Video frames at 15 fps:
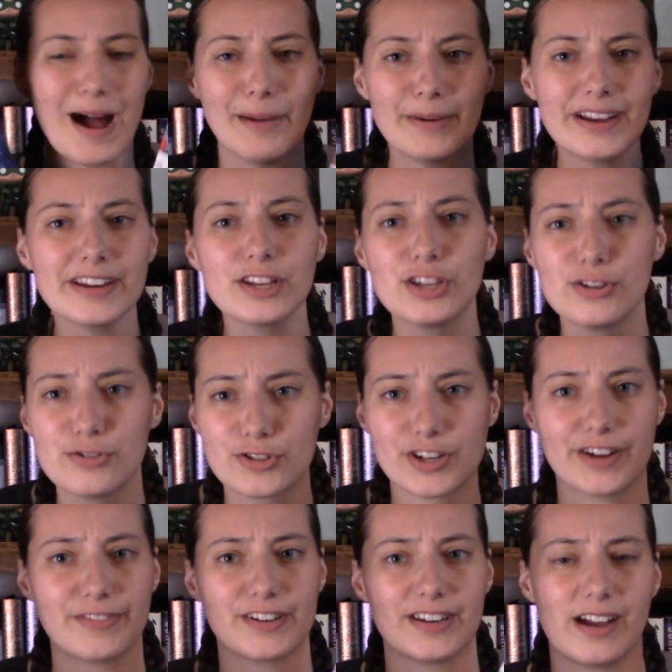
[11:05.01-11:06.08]
I'm not a huge
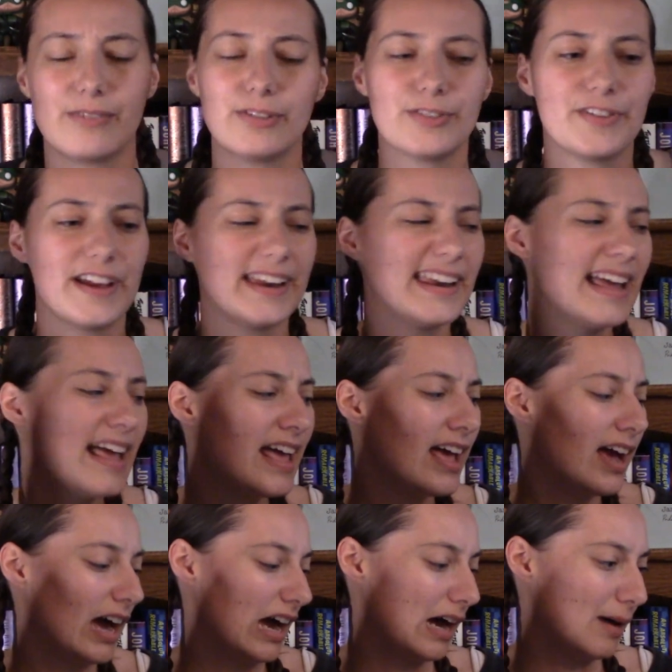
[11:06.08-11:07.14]
graphic novel fan,
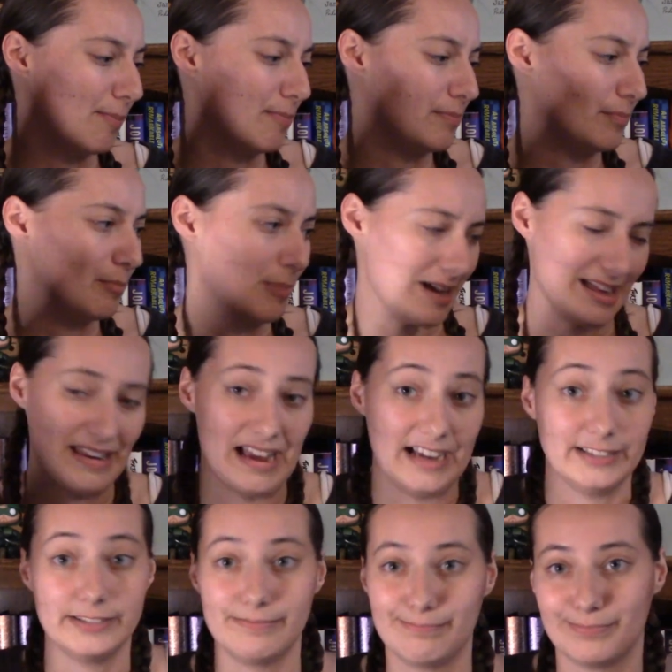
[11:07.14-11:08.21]
but
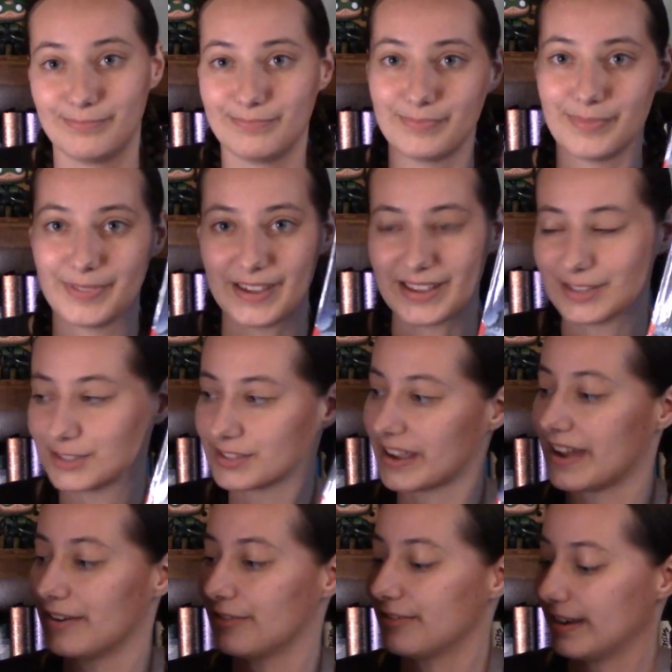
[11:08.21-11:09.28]
I think it's
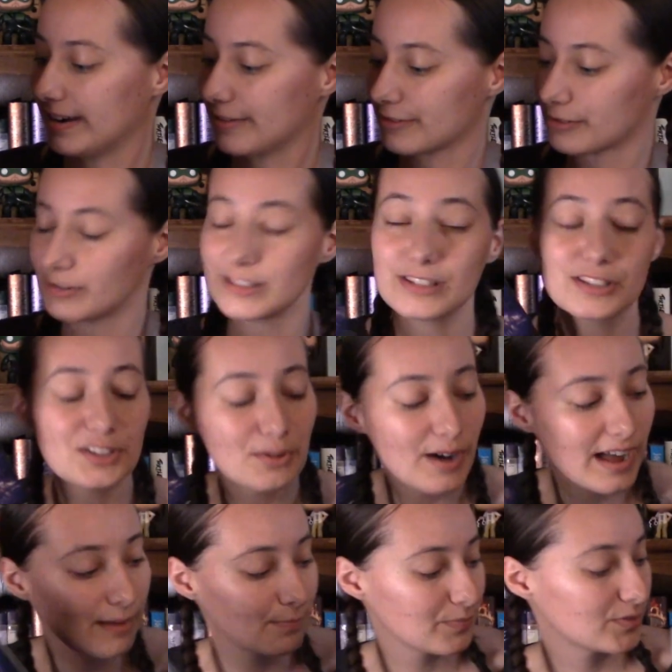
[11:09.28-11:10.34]
kind of fun every once in a
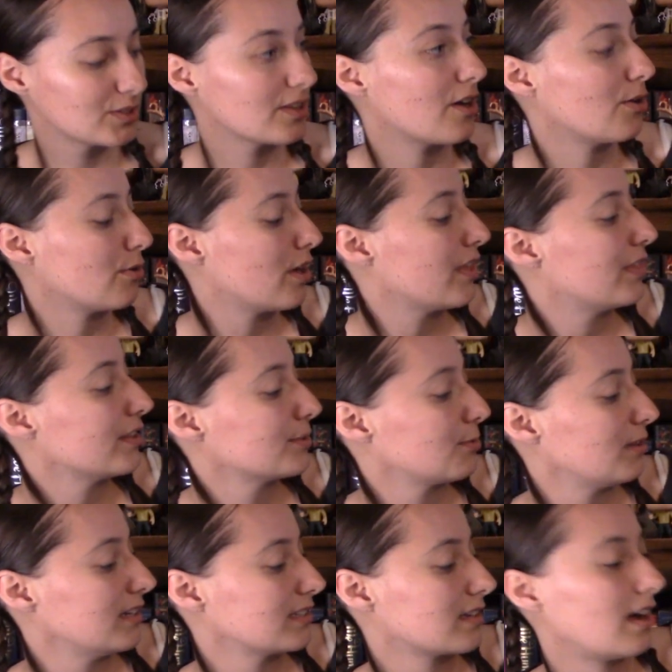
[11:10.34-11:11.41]
while. So this
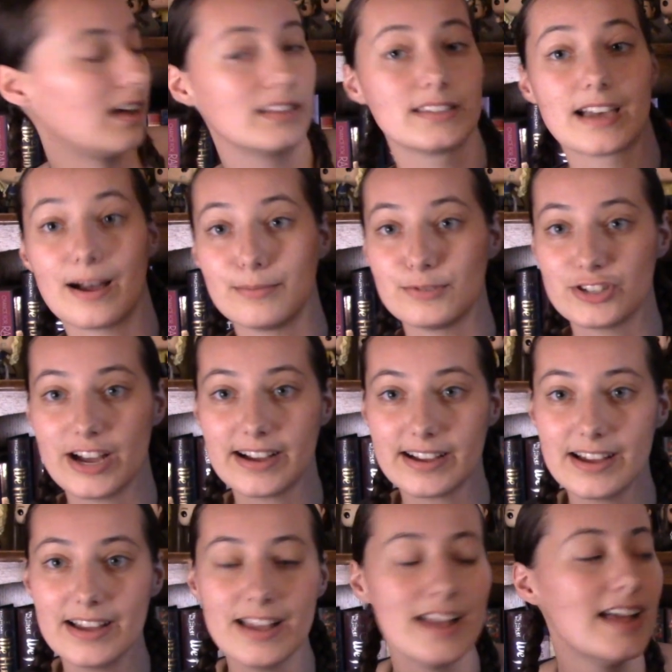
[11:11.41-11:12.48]
one is called
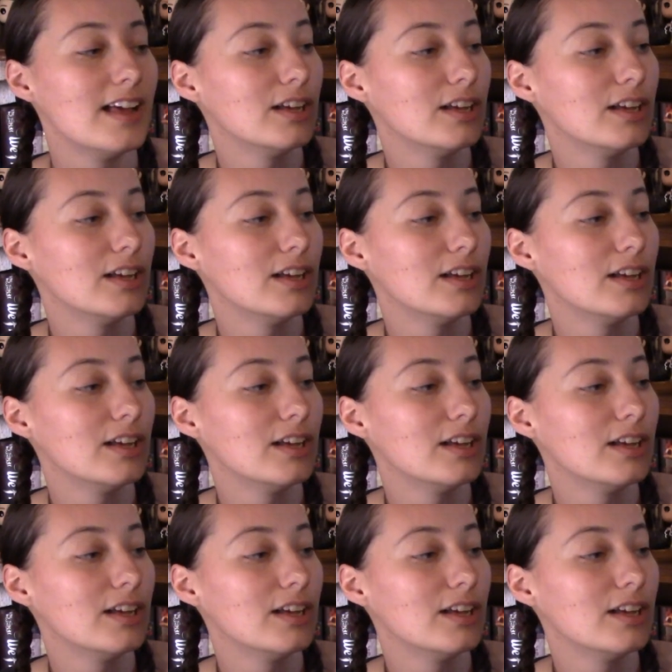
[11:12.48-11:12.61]
Kamchatka.